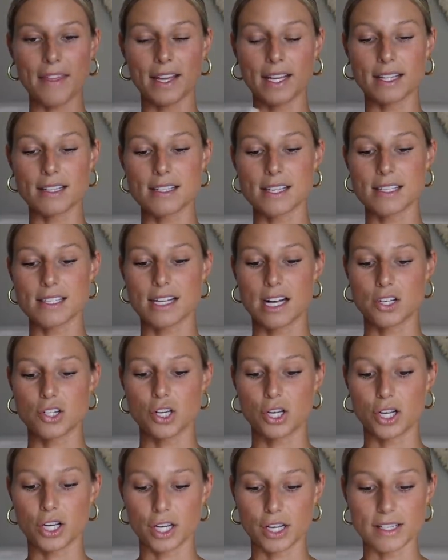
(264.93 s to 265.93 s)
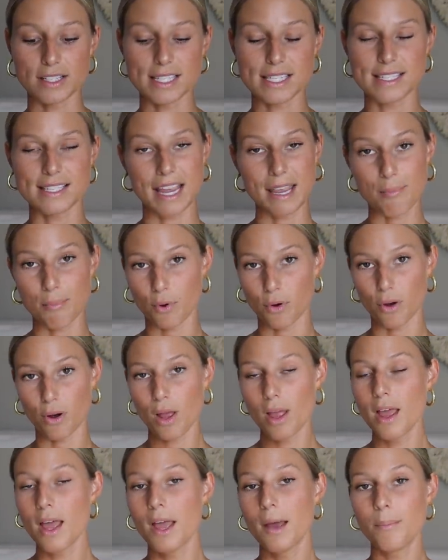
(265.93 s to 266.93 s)
think it's such a good
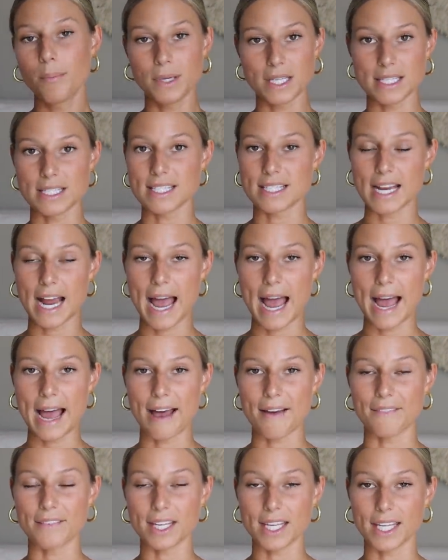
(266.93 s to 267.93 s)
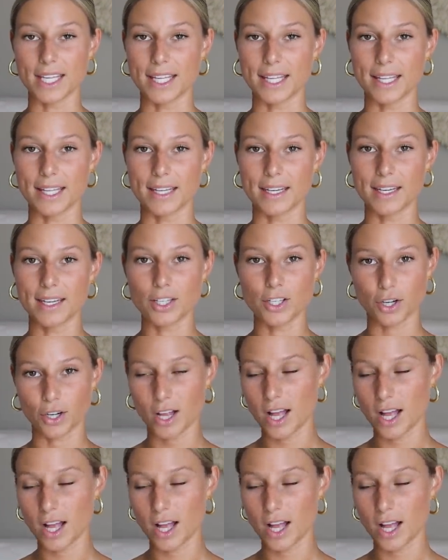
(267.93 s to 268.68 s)
staple piece to have in your